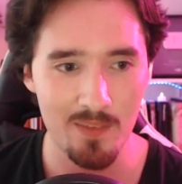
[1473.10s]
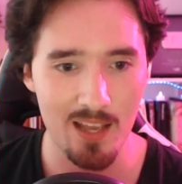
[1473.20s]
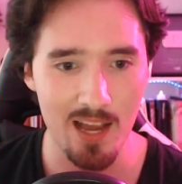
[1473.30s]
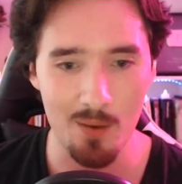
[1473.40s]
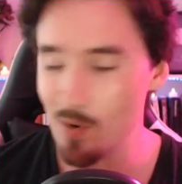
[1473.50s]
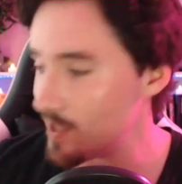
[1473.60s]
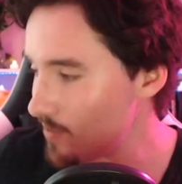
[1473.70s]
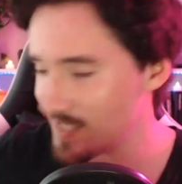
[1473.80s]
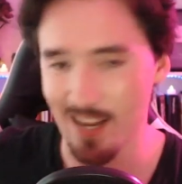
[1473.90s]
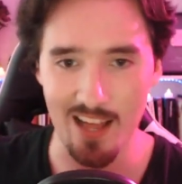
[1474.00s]
And when you
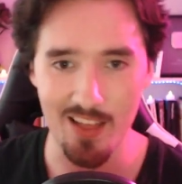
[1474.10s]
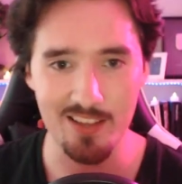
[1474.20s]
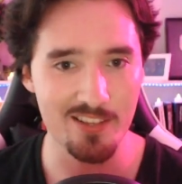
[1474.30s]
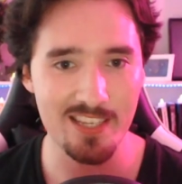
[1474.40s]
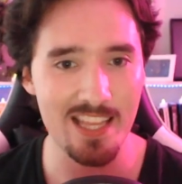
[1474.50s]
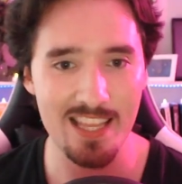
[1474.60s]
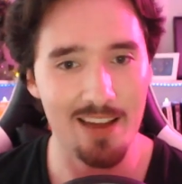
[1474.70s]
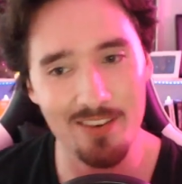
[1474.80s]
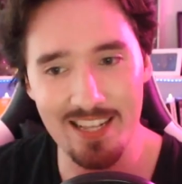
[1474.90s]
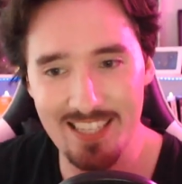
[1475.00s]
write it out like that, you see that they
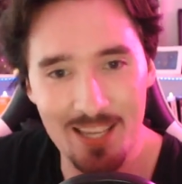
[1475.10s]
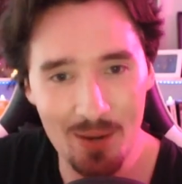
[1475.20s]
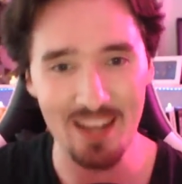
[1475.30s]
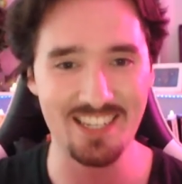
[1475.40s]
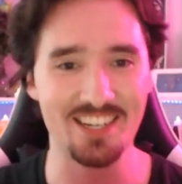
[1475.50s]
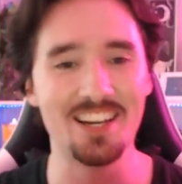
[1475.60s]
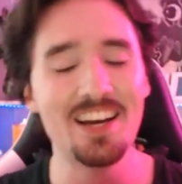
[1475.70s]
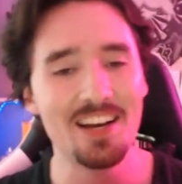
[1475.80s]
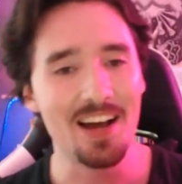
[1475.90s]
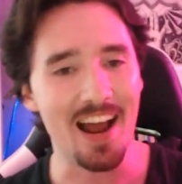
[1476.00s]
haven't answered the question.
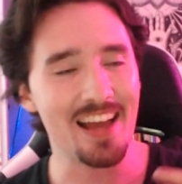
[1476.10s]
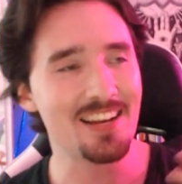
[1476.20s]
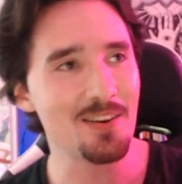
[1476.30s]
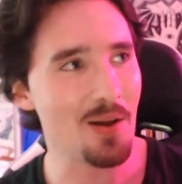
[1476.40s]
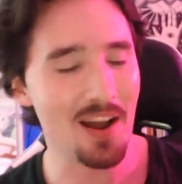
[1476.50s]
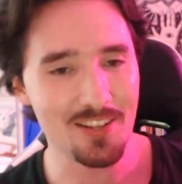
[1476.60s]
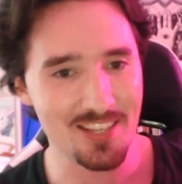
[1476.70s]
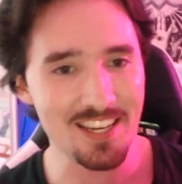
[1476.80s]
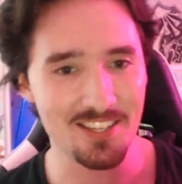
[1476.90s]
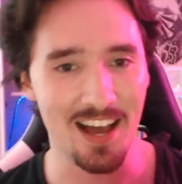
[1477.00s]
And I don't know how to
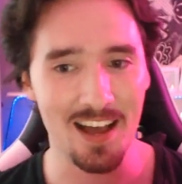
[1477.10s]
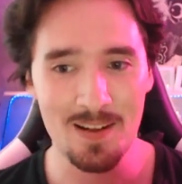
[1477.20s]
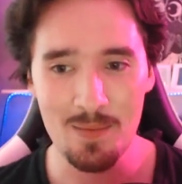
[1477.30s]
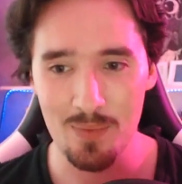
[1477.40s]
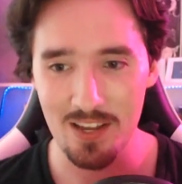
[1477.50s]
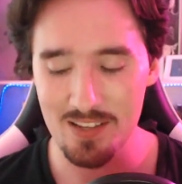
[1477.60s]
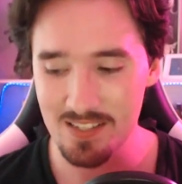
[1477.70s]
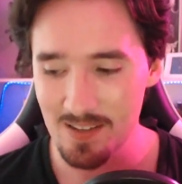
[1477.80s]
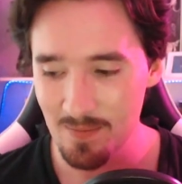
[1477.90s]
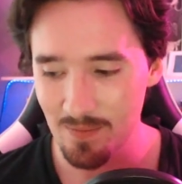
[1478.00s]
teach that,
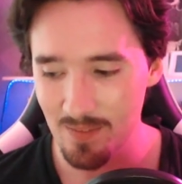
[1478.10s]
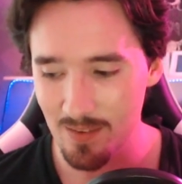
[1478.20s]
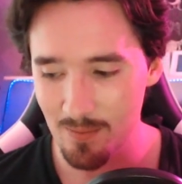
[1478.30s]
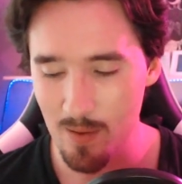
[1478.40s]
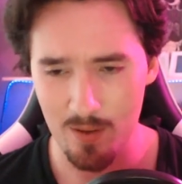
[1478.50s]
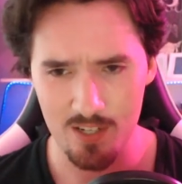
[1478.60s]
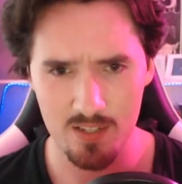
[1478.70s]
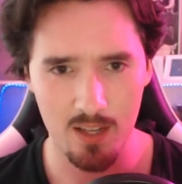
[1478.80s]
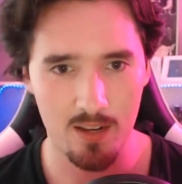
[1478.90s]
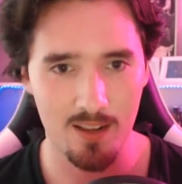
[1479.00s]
because maybe I
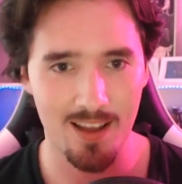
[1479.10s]
just did.